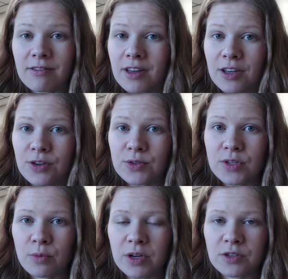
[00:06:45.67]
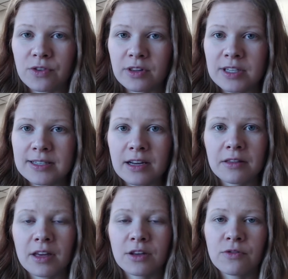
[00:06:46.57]
Thank you so much for
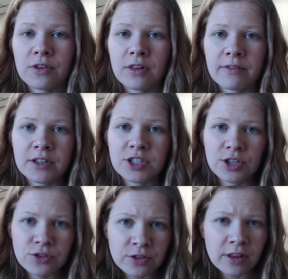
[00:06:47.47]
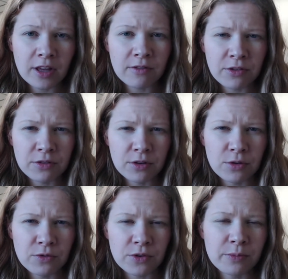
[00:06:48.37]
listening. Thank you for loving children. Thank for
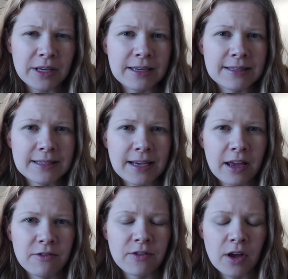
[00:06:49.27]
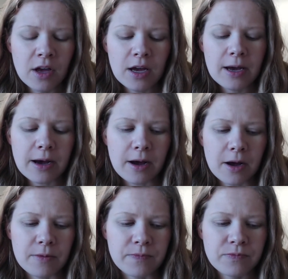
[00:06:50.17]
you for being safe.
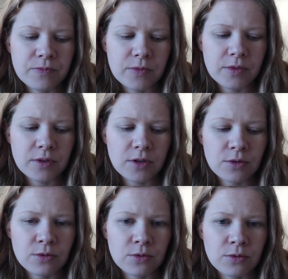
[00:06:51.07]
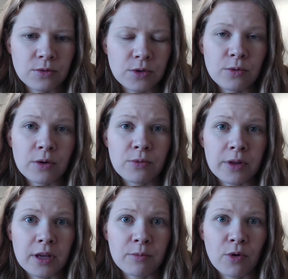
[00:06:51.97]
Um, you you are
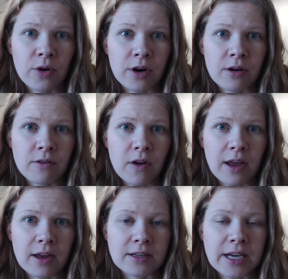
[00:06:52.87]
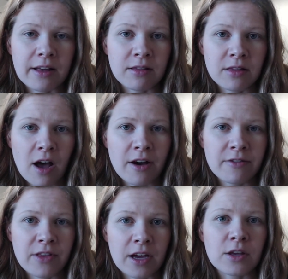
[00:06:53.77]
really important, and I
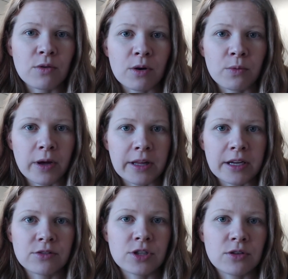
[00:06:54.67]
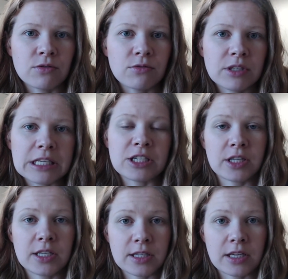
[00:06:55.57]
love that you are willing to teach
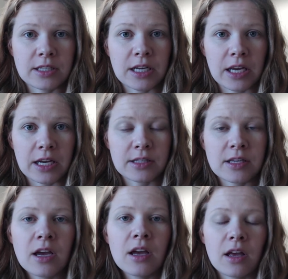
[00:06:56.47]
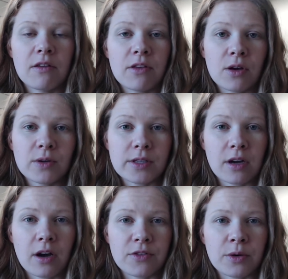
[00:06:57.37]
these things to kids, even though it's
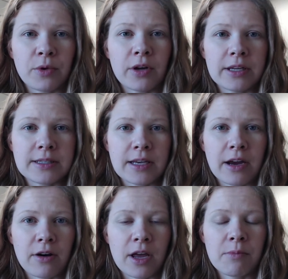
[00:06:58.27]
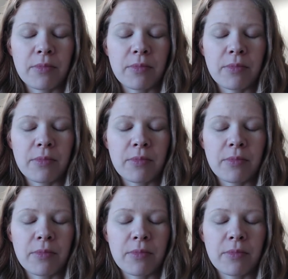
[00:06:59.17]
uncomfortable and scary.